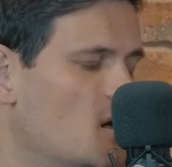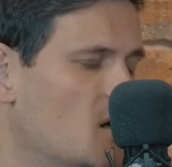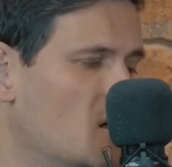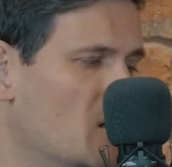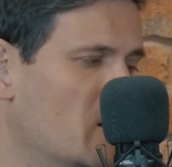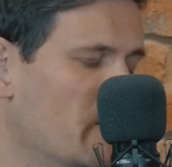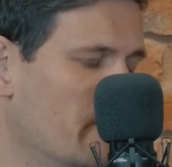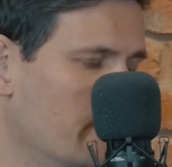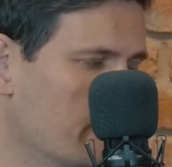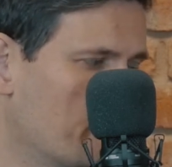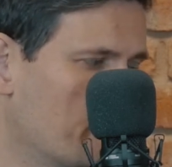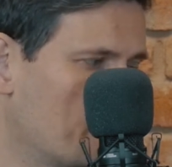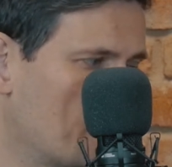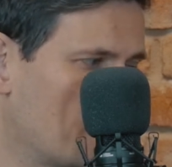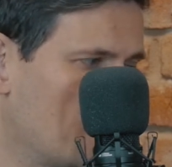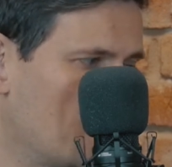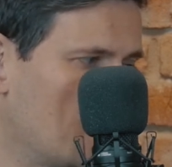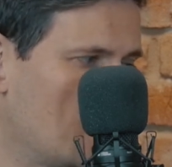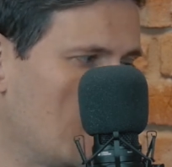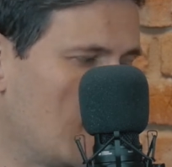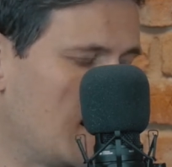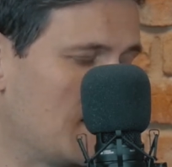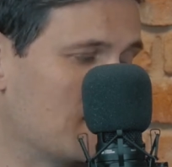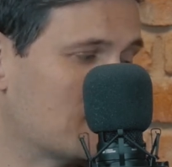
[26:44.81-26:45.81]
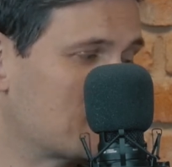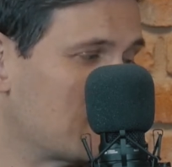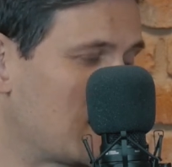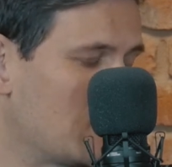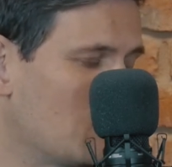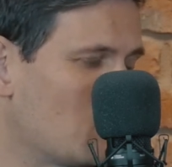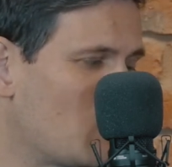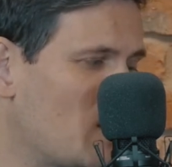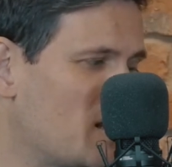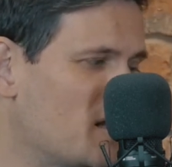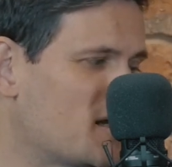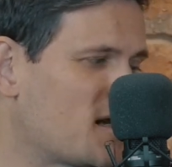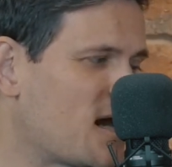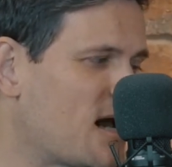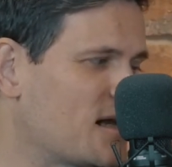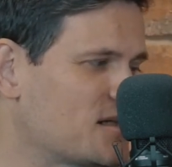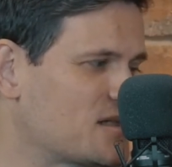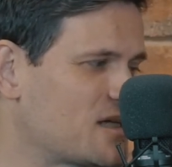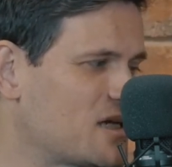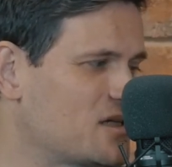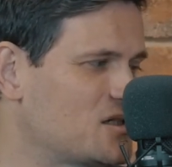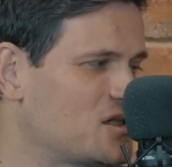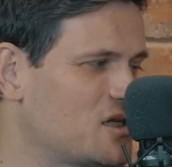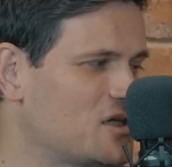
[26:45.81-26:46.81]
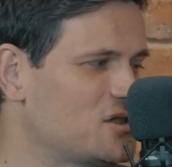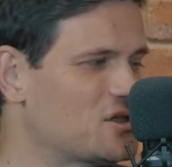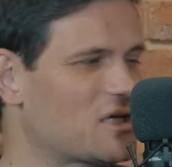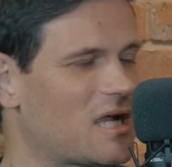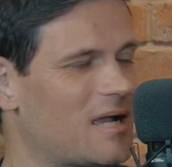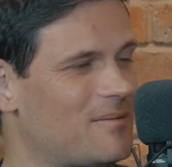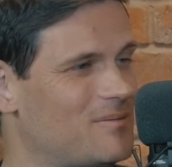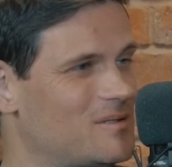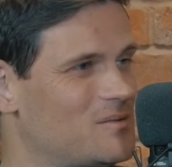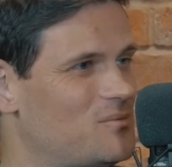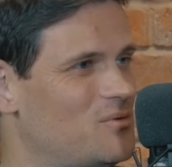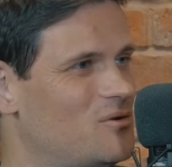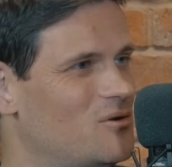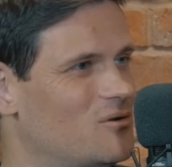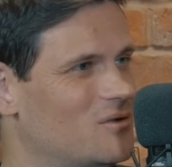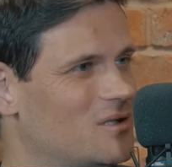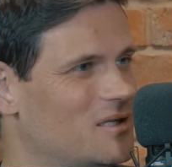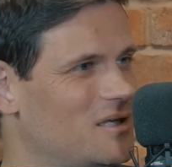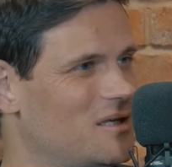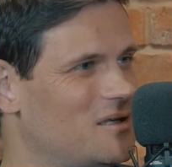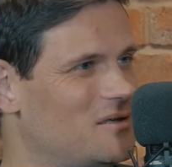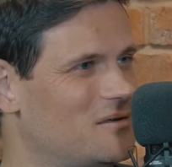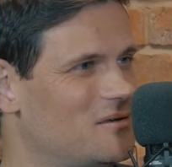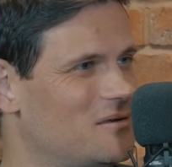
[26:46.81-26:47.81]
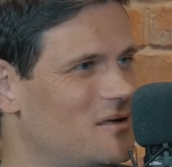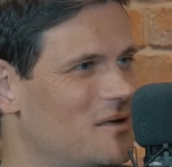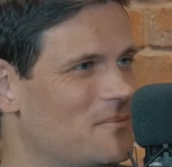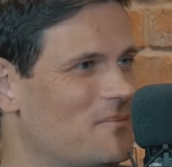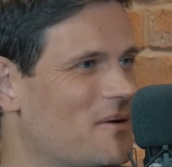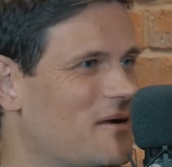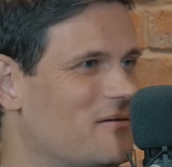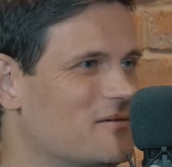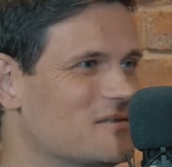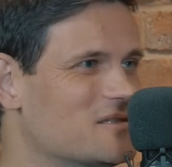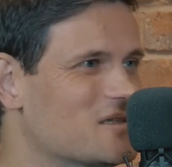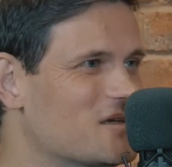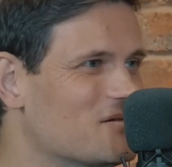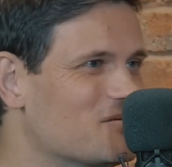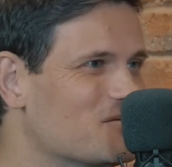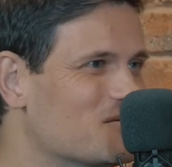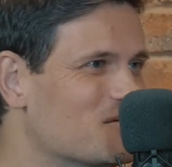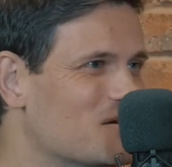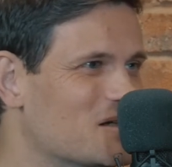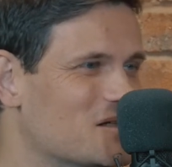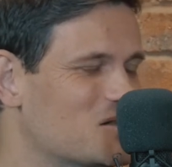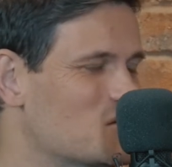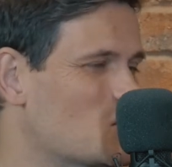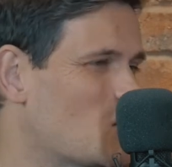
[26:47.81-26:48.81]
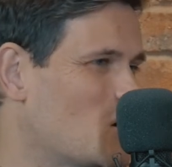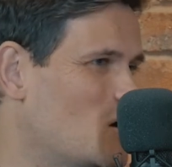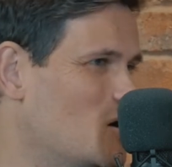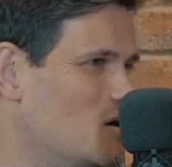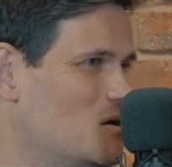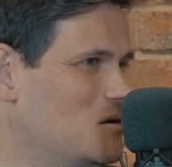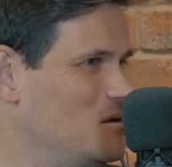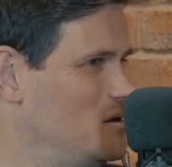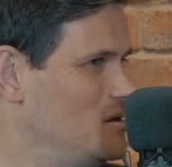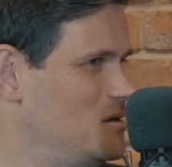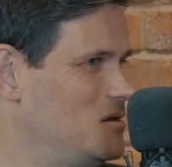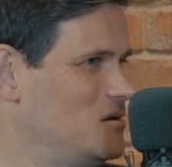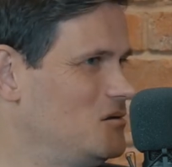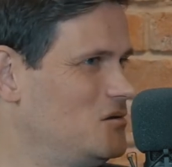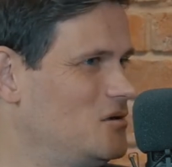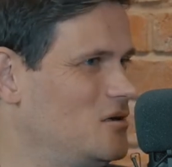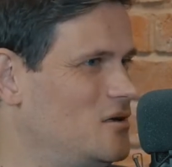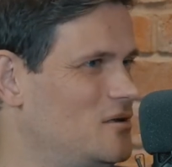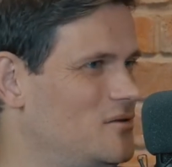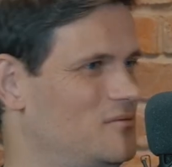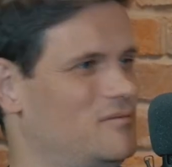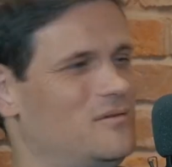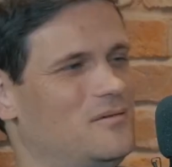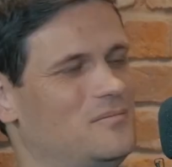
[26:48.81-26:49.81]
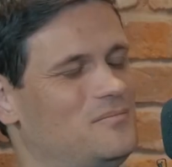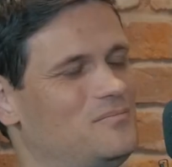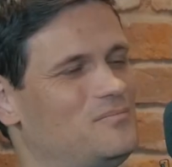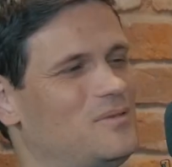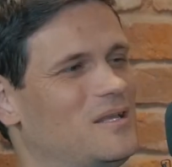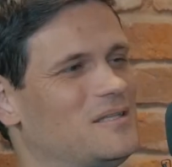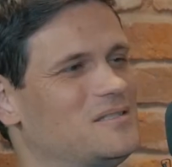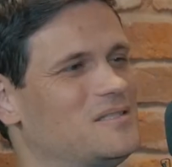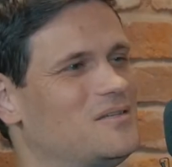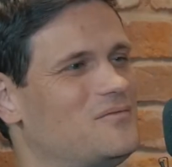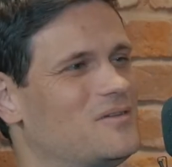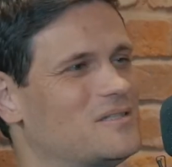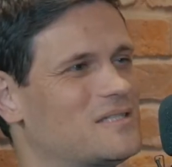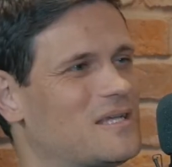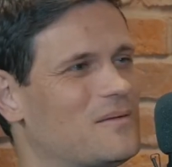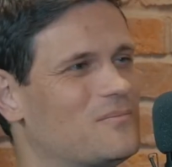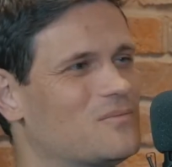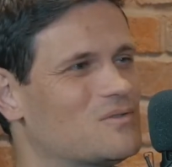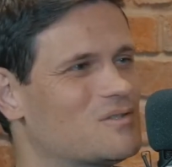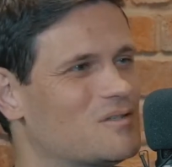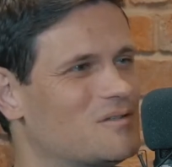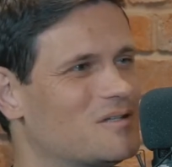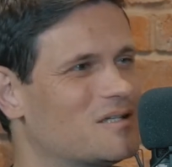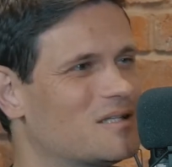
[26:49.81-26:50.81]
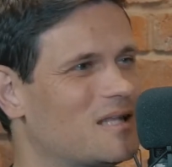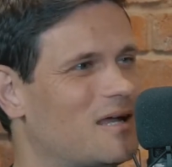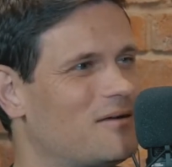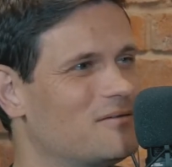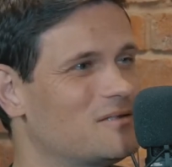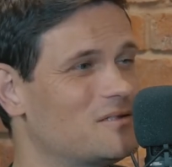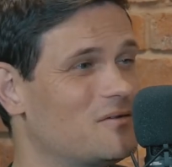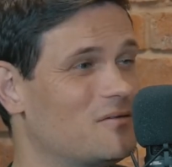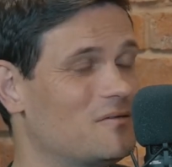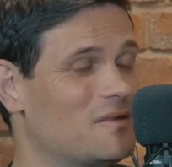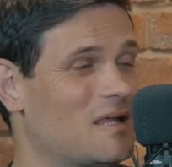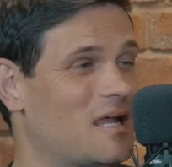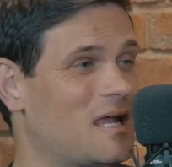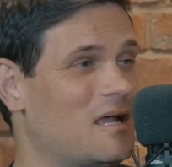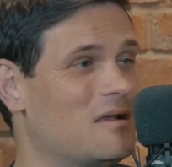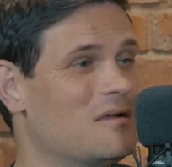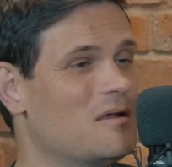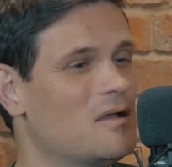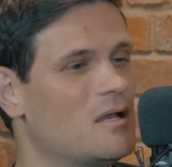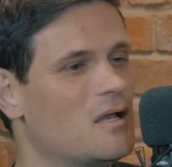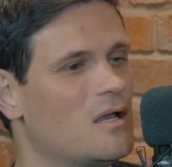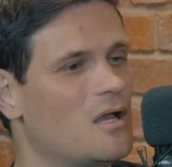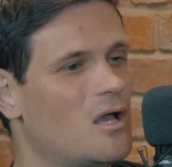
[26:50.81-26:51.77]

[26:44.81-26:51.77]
In the same way, you can't say C# is purely imperative. It's not. There are plenty of examples of declarative in there.